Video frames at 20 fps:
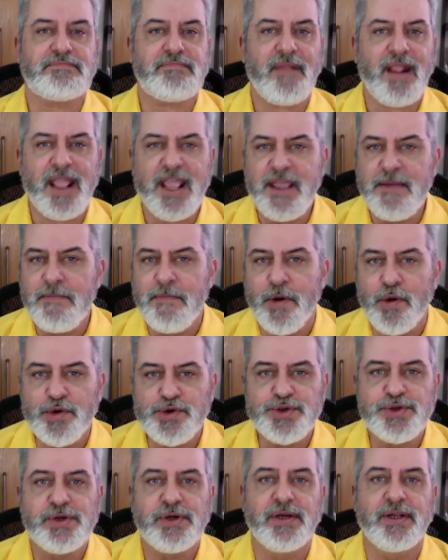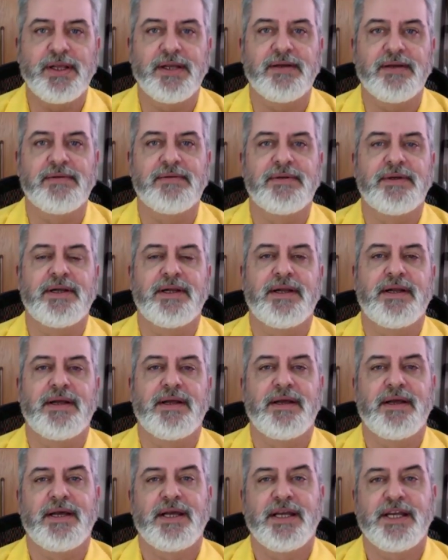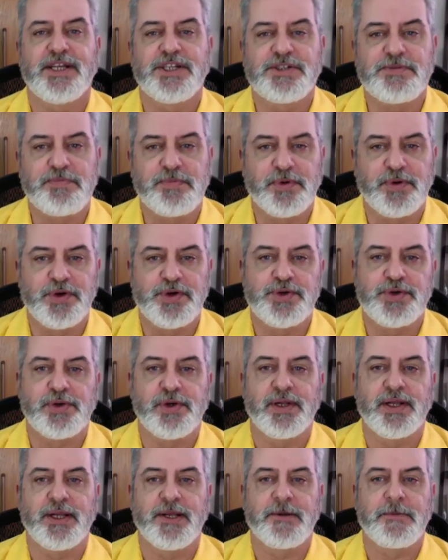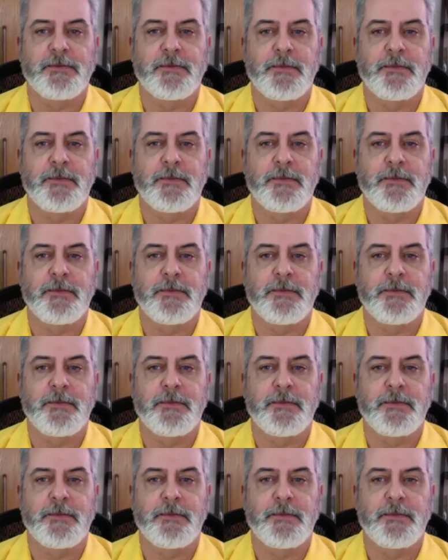emotionally, spiritually,